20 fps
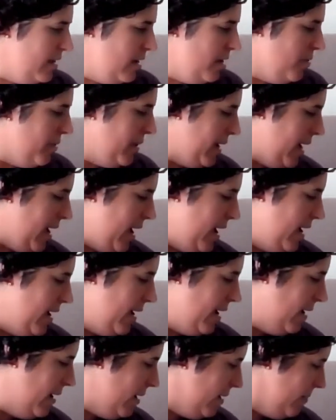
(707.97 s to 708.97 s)

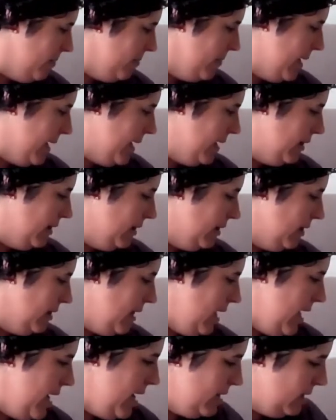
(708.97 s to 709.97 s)
Okay, my
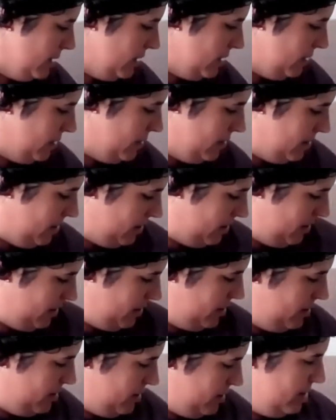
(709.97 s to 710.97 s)
last,
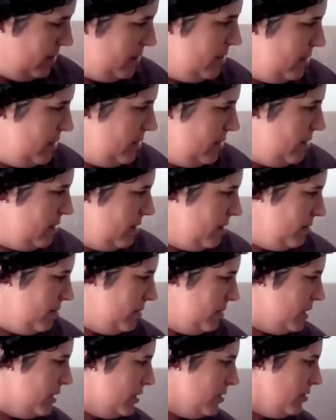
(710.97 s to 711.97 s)

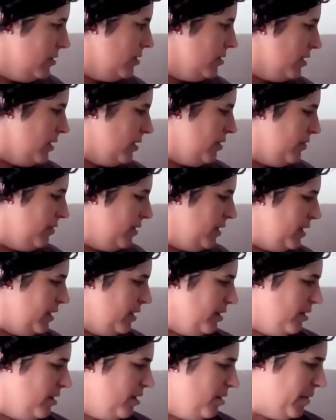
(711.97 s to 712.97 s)
still looking over
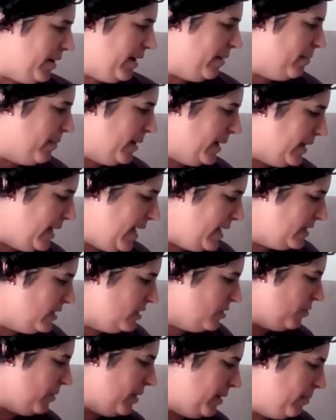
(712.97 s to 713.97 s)
here. Okay, my
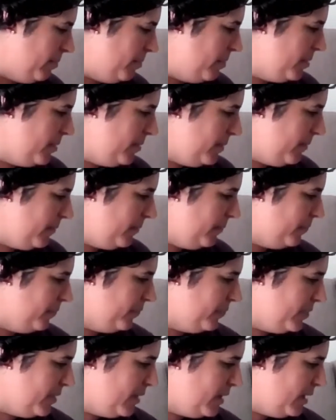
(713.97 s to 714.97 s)
last WIP.
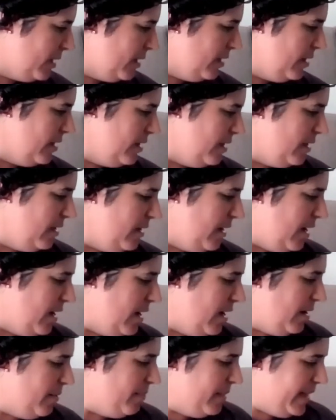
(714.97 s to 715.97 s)

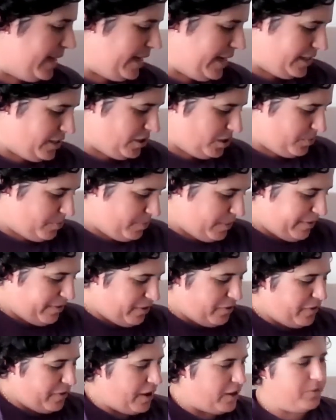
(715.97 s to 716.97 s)
And if
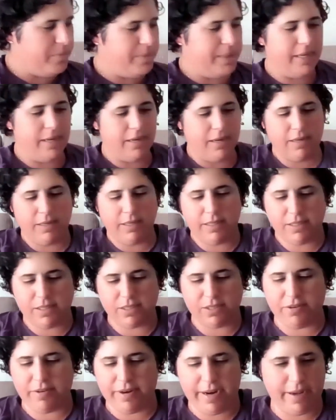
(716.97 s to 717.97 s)
you follow me on
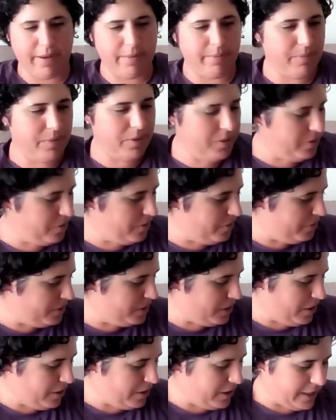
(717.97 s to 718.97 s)
Instagram, you
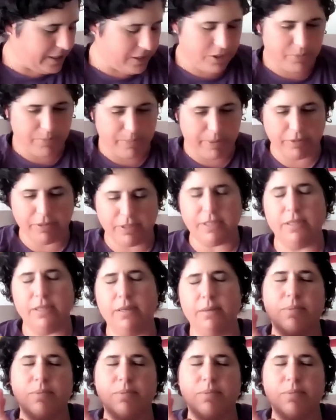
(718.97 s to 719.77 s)
saw that I just posted a